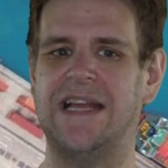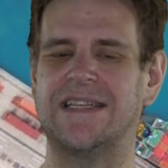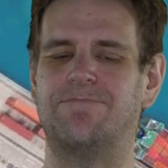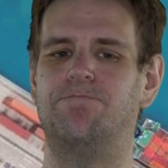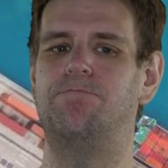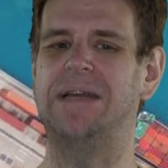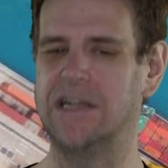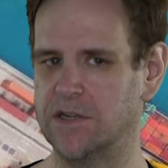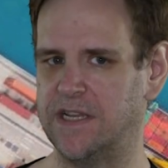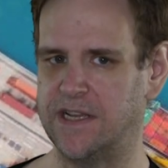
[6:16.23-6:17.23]
is
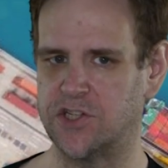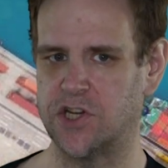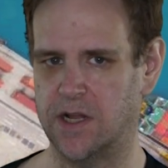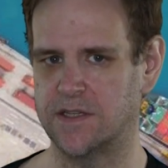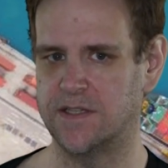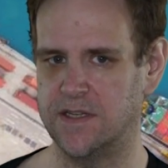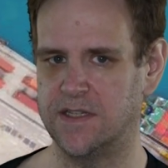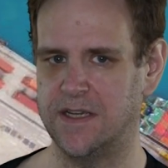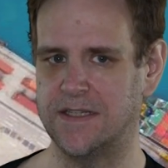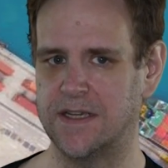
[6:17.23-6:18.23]
building charter
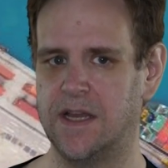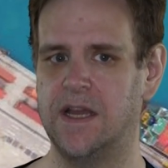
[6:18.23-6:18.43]
cities